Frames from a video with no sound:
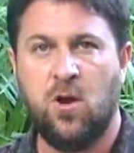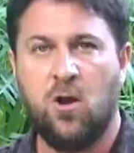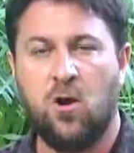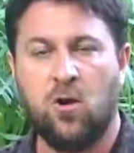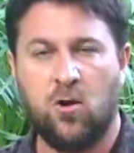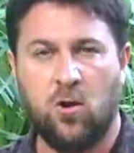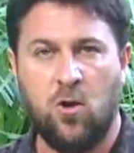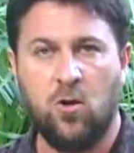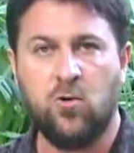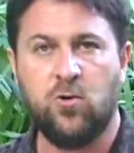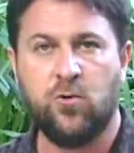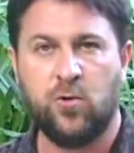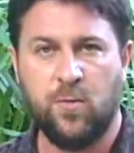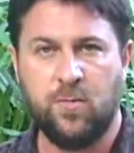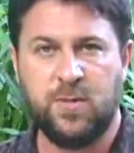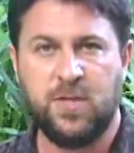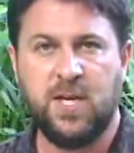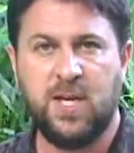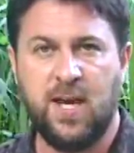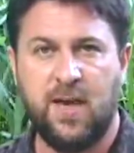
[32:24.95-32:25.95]
are all
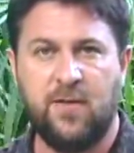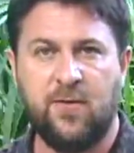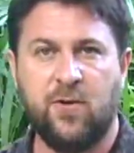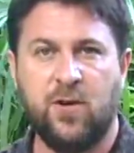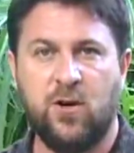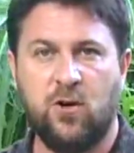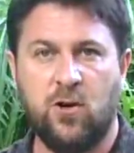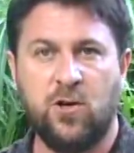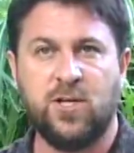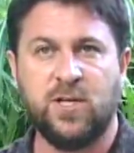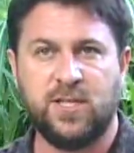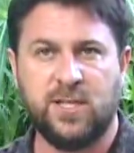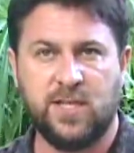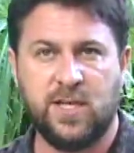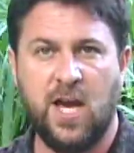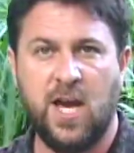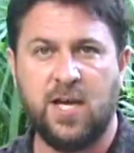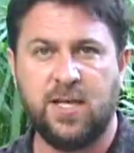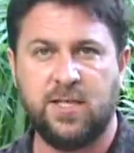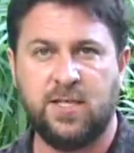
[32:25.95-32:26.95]
grouped together and are
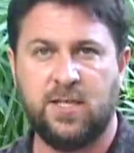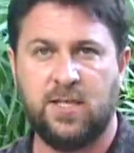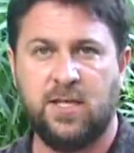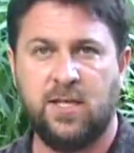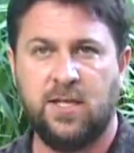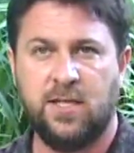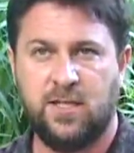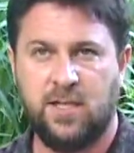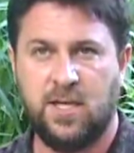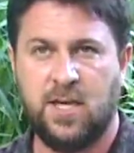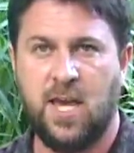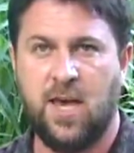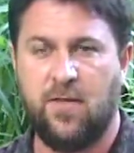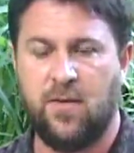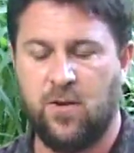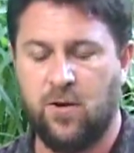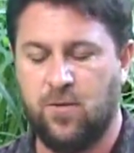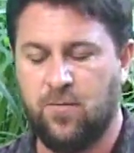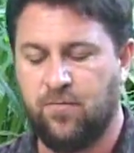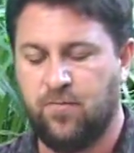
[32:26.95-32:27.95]
discussed
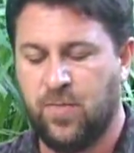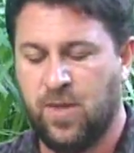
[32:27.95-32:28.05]
together.